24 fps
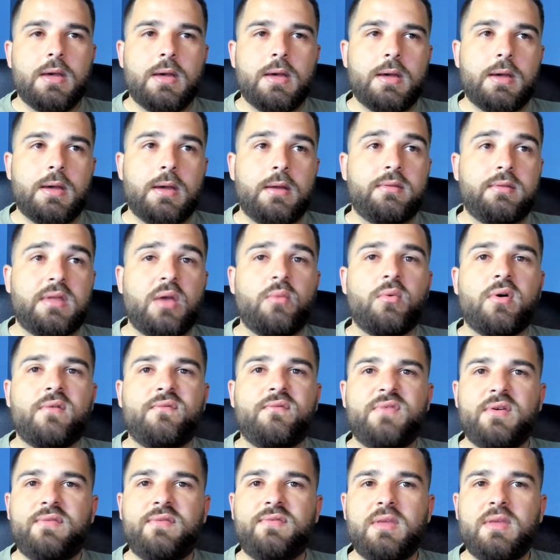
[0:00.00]
They want
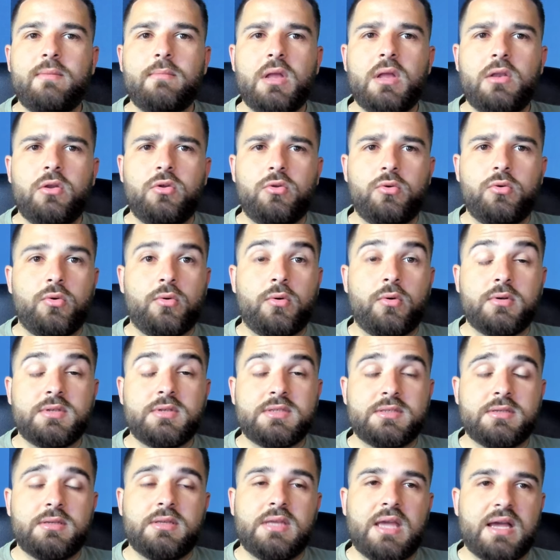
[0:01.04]
50 million
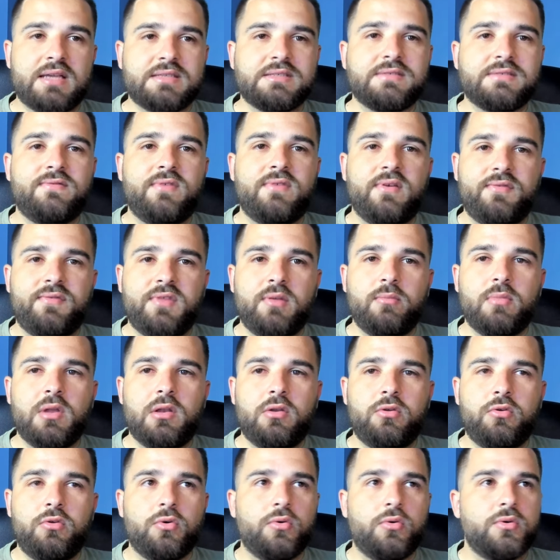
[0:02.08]
euros. Yes, 50
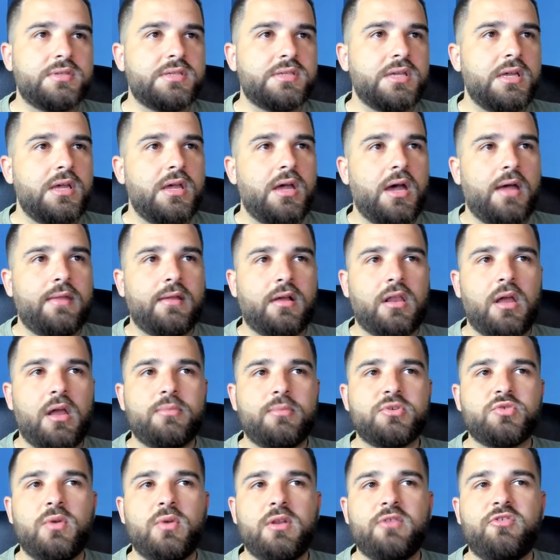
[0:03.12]
million euros. And the
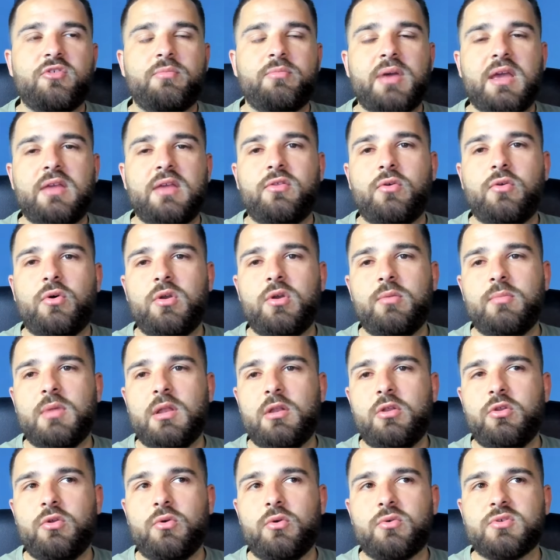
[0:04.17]
club is willing to pay 30
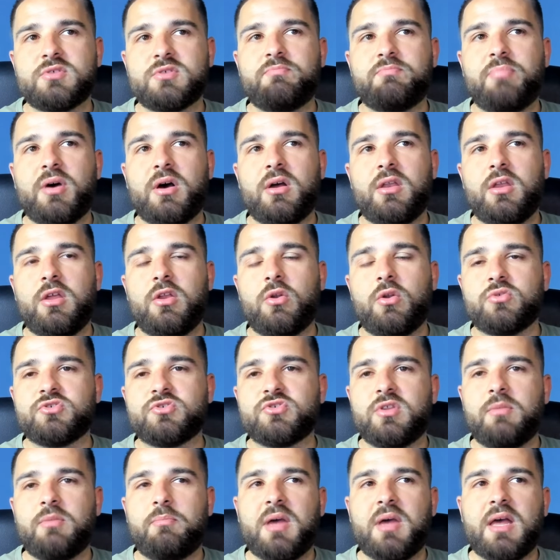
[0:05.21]
million euros. But it
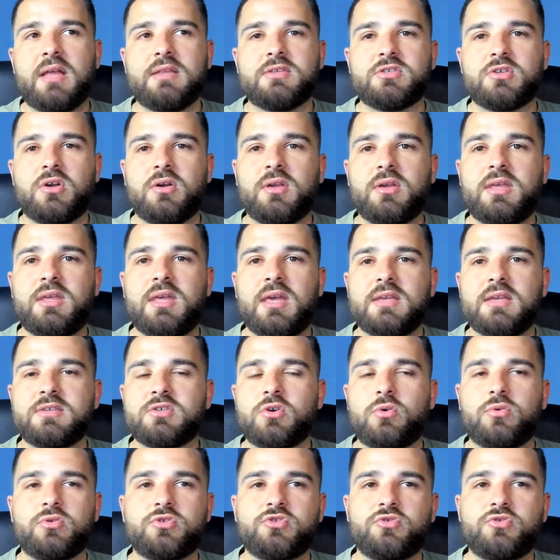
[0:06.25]
also depends on
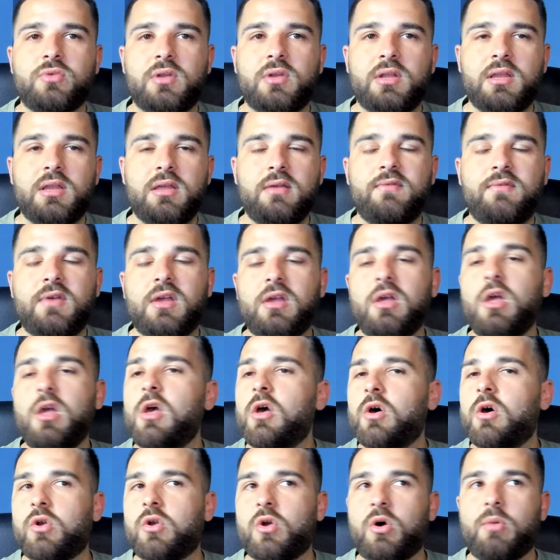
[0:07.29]
Chiesa or Sule leaving.
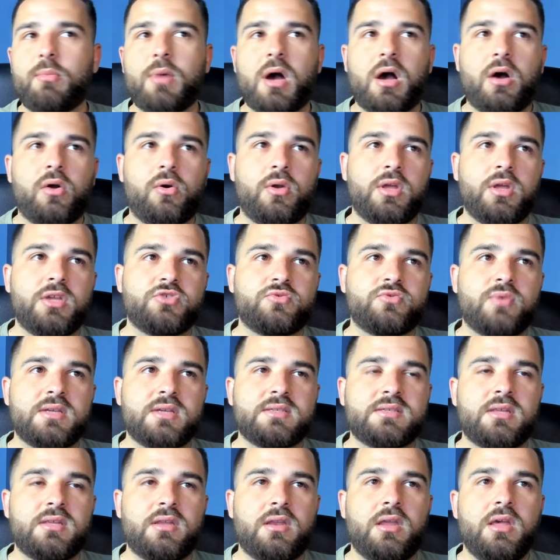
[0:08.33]
Roma are
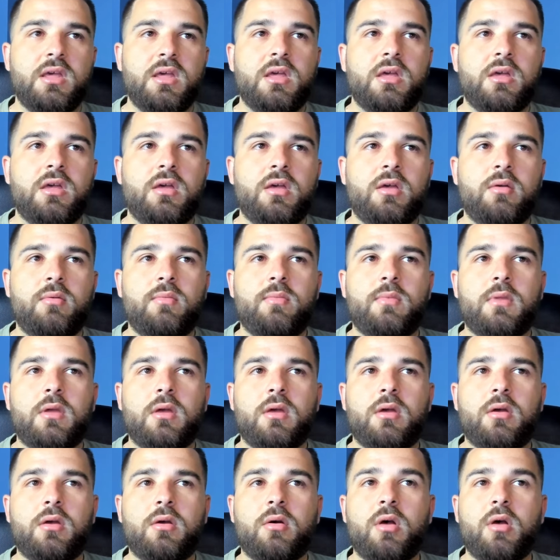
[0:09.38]
interested
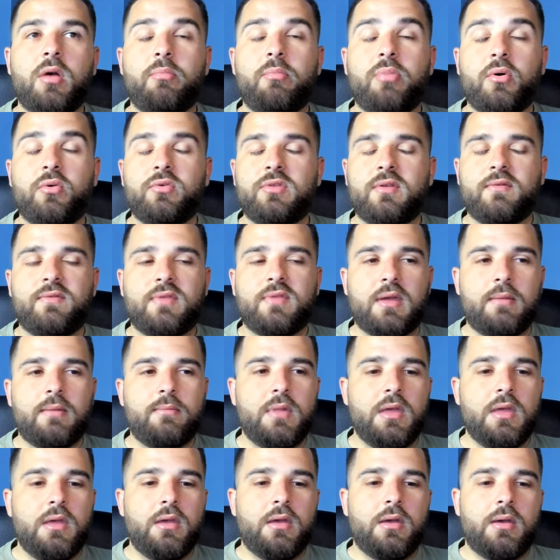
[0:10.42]
in both of
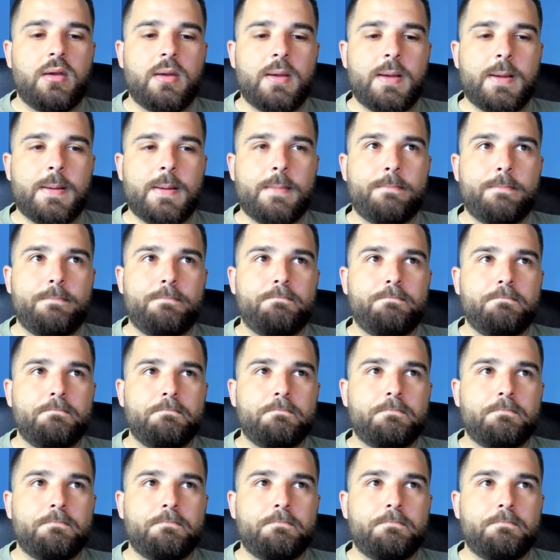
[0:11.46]
them. Again,